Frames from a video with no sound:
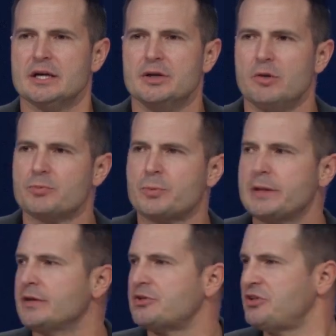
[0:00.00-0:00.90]
no one
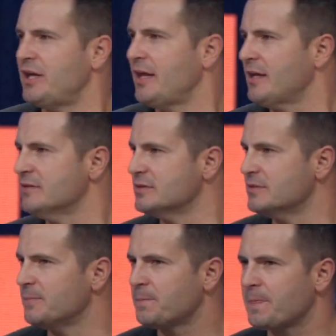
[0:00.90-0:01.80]
really understands.
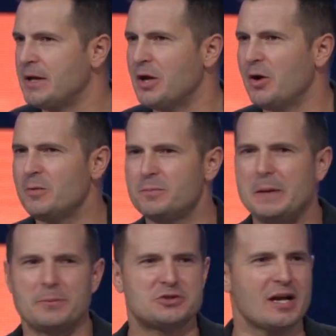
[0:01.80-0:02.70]
And, you know,
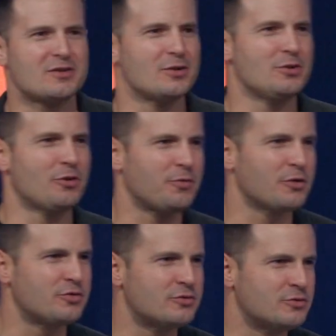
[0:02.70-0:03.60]
people checked on you the
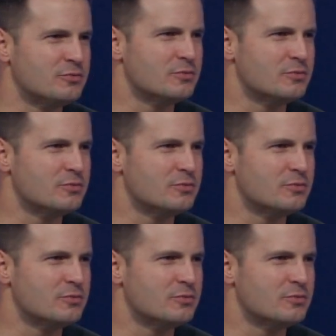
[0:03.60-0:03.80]
first